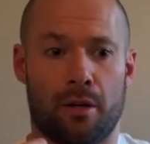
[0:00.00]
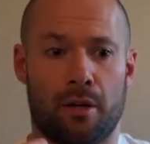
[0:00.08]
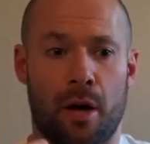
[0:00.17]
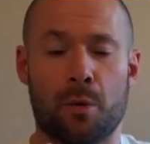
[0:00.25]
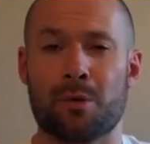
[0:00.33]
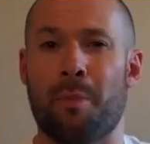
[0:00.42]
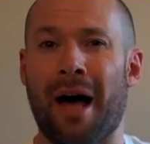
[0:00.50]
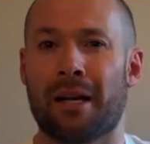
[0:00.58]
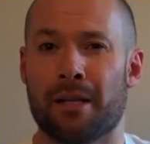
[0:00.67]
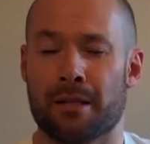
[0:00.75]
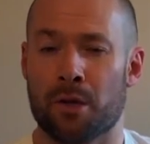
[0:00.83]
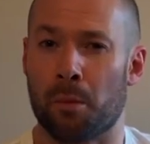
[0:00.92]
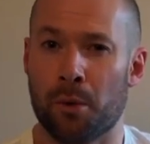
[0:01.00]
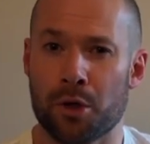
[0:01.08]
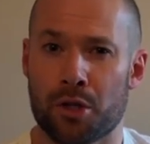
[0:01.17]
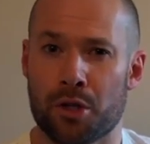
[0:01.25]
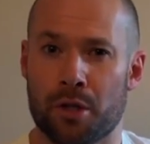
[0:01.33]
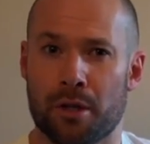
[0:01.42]
I was battling so
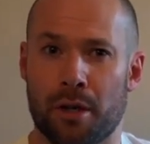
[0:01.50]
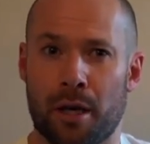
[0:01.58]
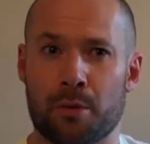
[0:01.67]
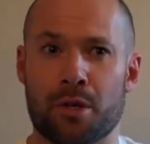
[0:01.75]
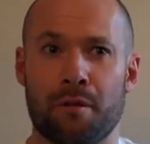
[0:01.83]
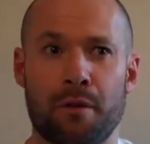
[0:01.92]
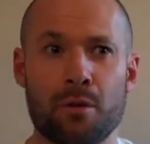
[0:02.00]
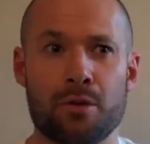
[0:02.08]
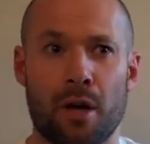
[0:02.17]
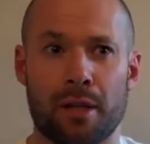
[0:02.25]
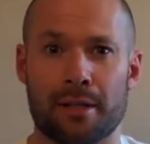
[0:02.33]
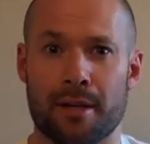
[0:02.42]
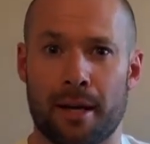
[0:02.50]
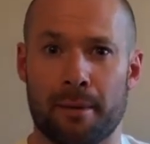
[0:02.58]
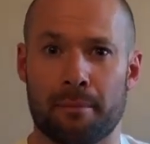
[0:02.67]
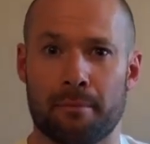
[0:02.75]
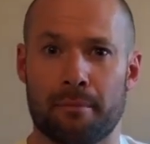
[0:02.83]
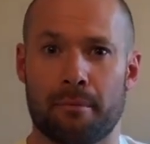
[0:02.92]
much and I was confused all the
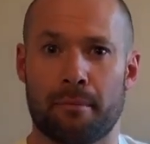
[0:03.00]
time.